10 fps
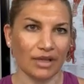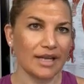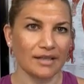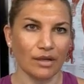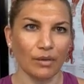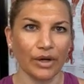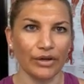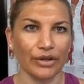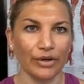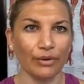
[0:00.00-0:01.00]
last thing you want
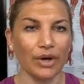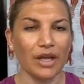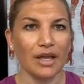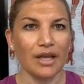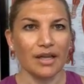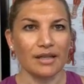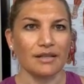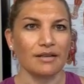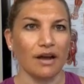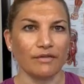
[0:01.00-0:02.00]
to do
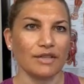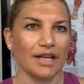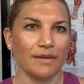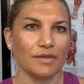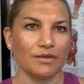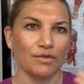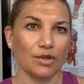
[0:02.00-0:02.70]
is oftentimes